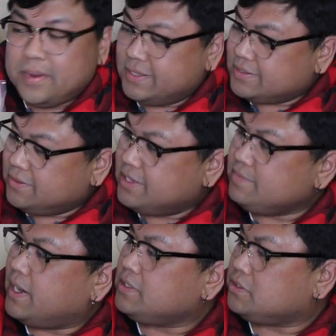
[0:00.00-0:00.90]
And so
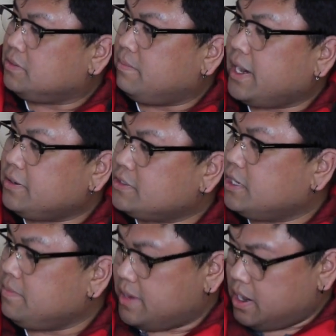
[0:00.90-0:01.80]
this
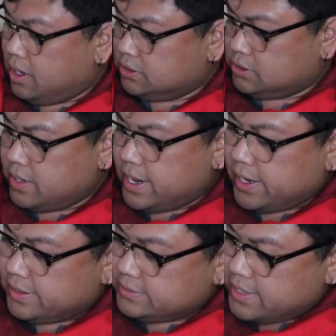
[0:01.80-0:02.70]
microscope also
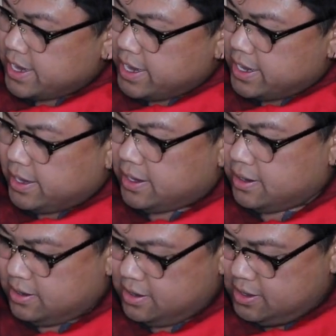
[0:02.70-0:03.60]
has
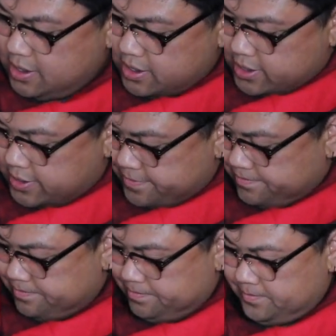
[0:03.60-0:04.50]
a,
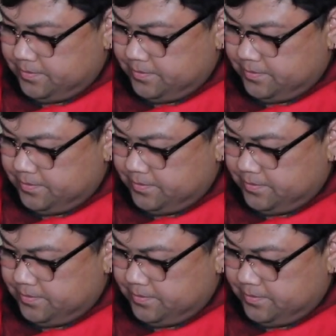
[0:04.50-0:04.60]
I'm